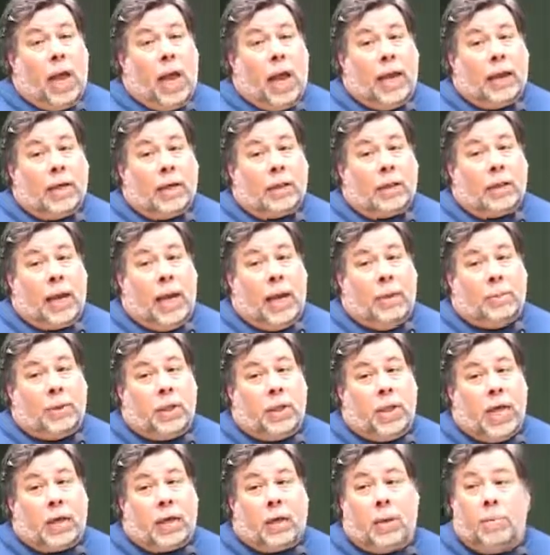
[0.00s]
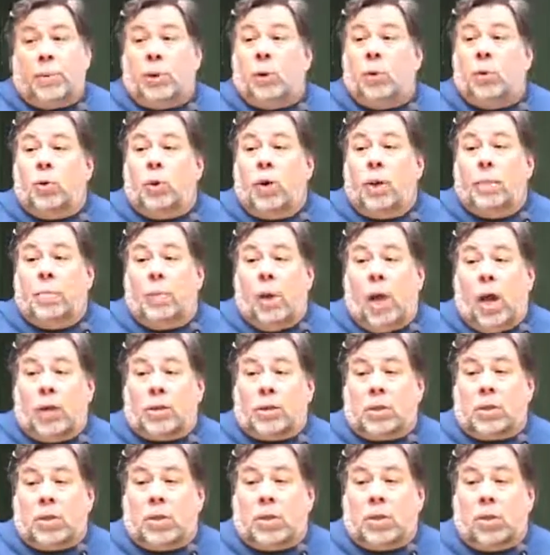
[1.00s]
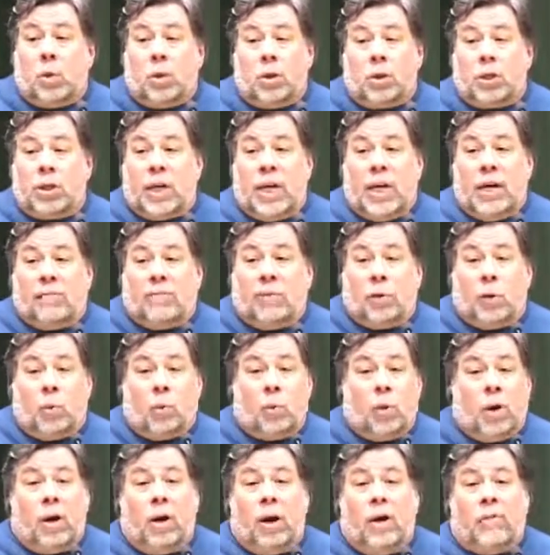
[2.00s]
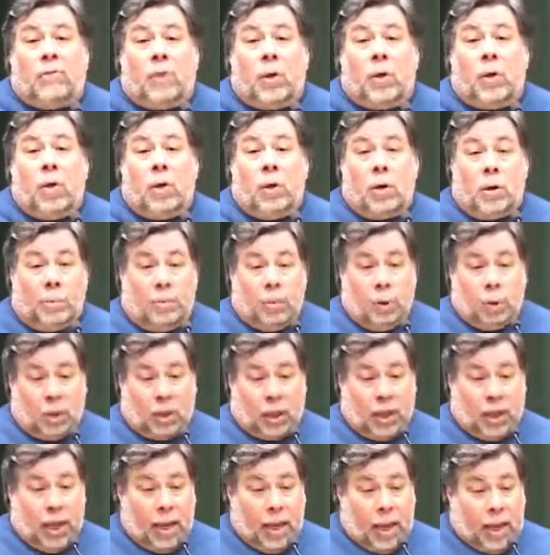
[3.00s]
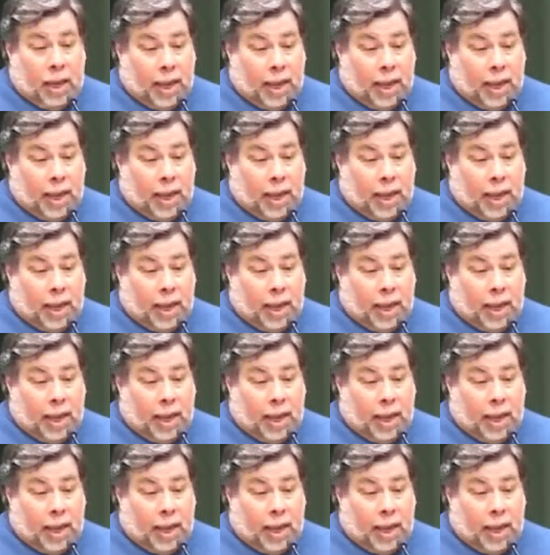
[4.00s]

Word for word: I could type to that computer in Boston or Stanford or wherever or Berkeley,